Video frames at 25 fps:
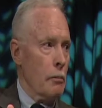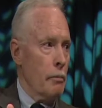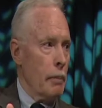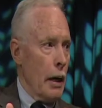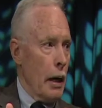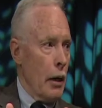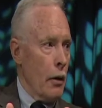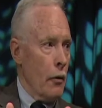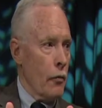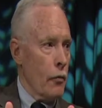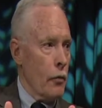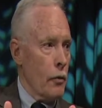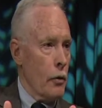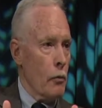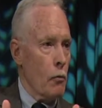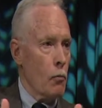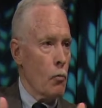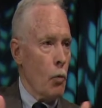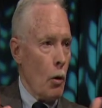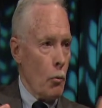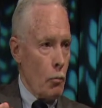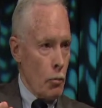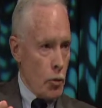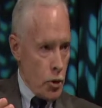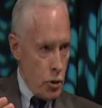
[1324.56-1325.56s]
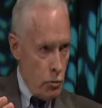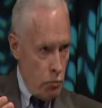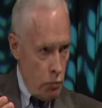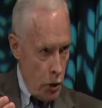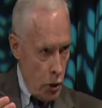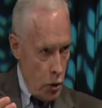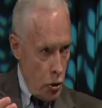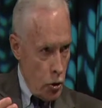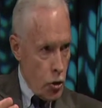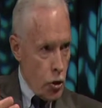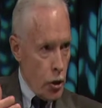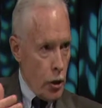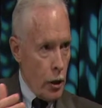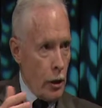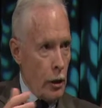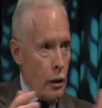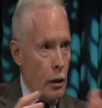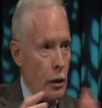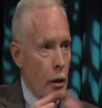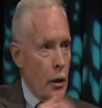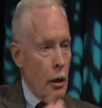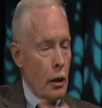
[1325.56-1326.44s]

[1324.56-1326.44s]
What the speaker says: about what was emerging